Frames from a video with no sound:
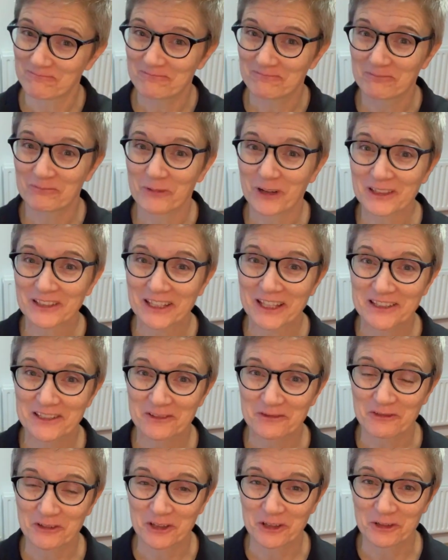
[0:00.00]
What day is
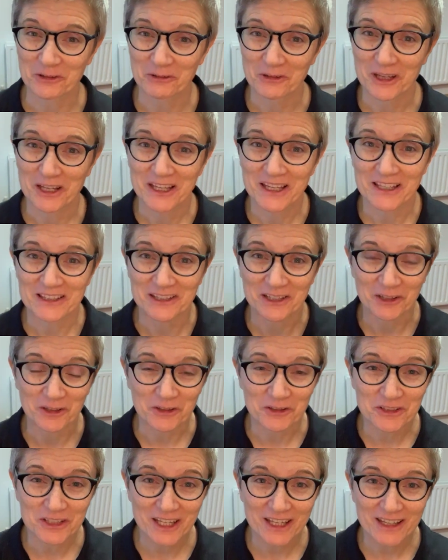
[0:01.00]
it for you? Is it a
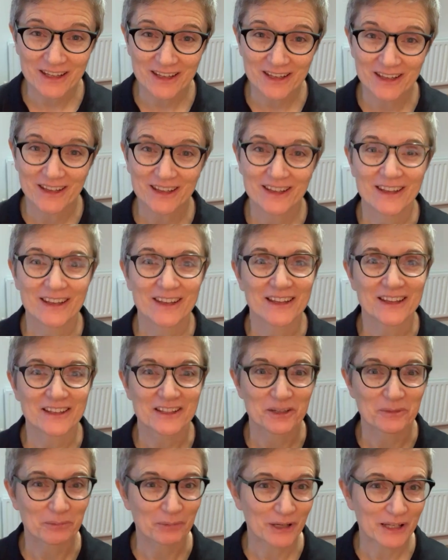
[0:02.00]
good day? Is
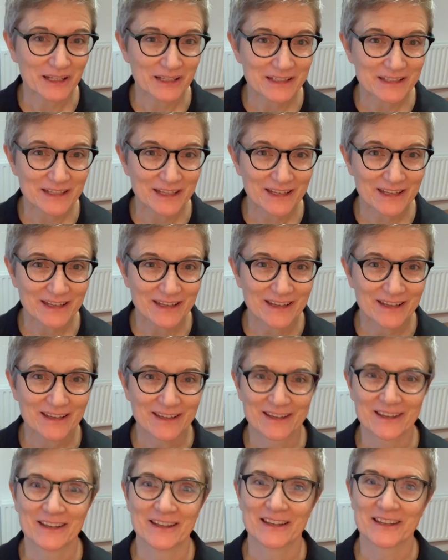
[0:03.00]
it a brilliant day?
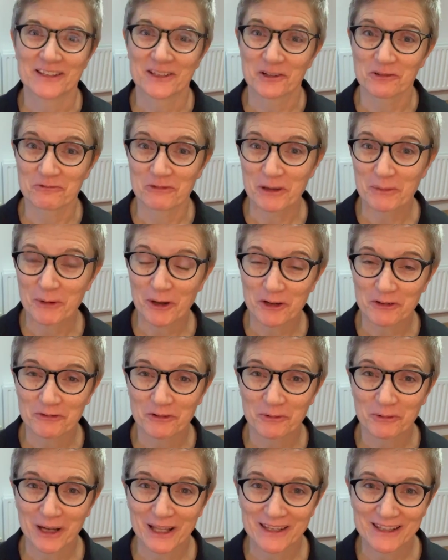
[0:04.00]
Is it a rebound
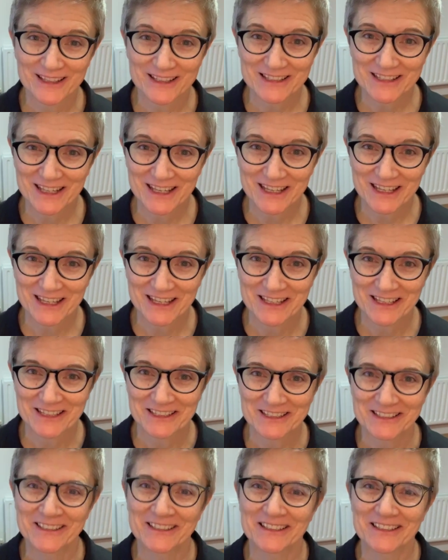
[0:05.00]
for wellness day?
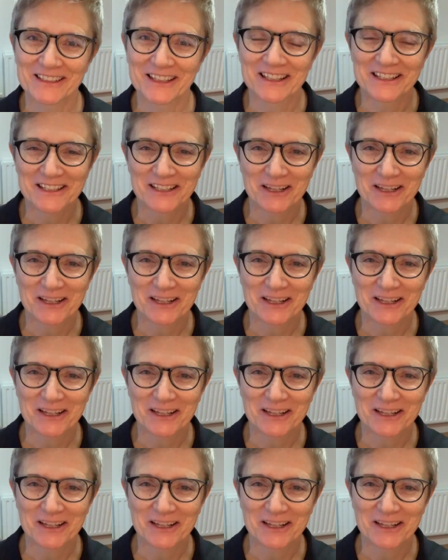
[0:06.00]
Is it